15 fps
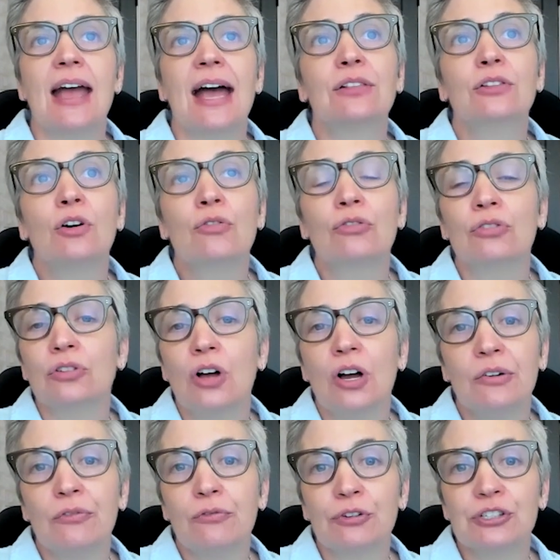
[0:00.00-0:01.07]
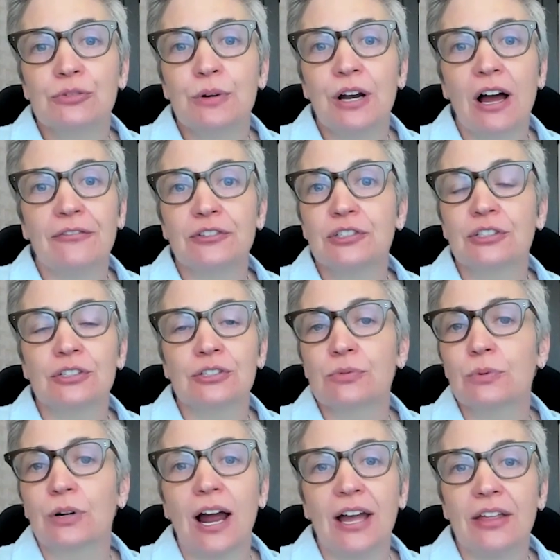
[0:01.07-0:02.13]
And local law enforcement officers
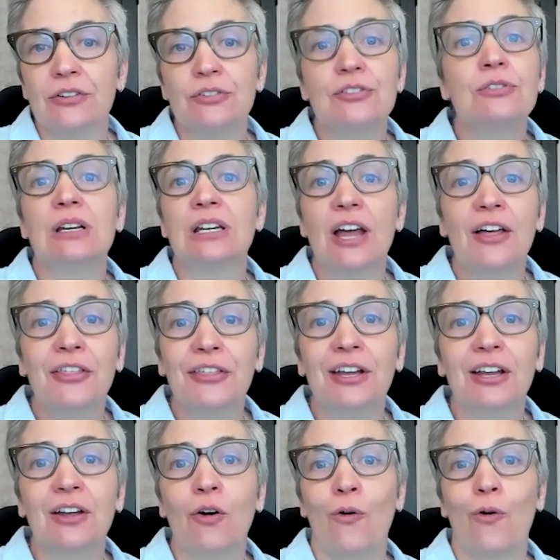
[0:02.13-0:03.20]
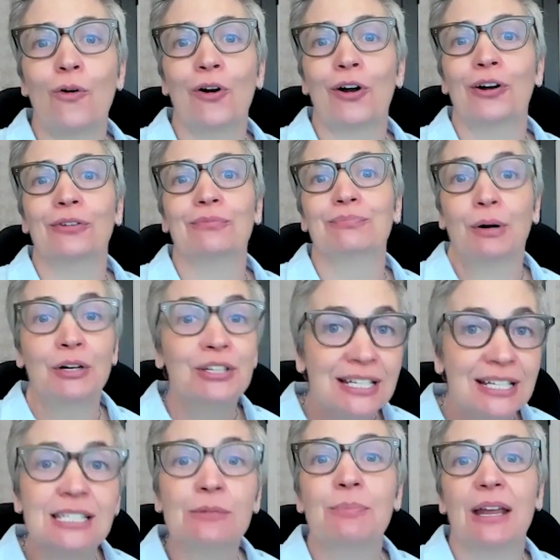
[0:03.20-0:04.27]
were either doing nothing or
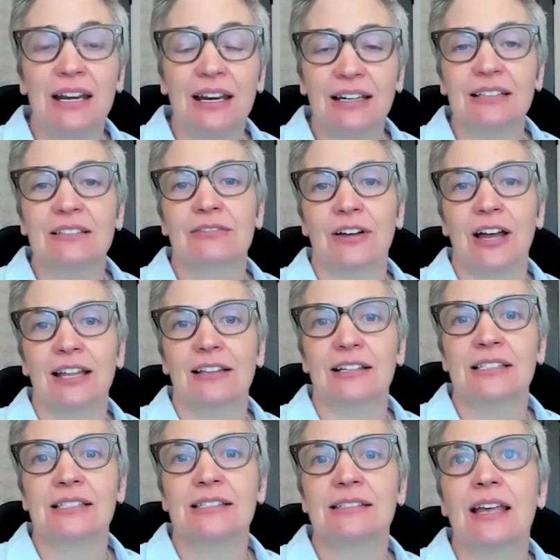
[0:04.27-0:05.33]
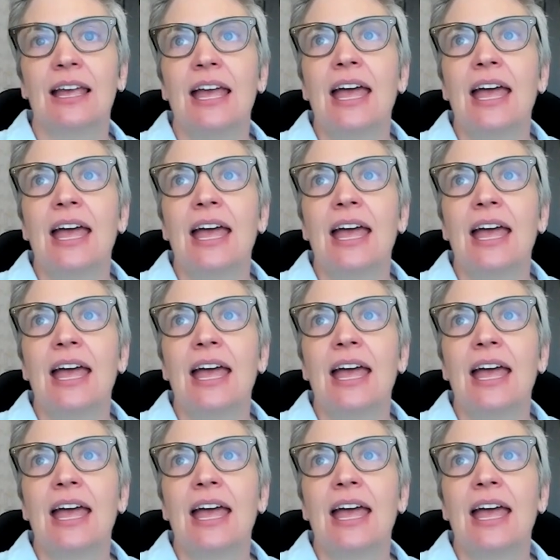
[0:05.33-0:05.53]
participating in the violence.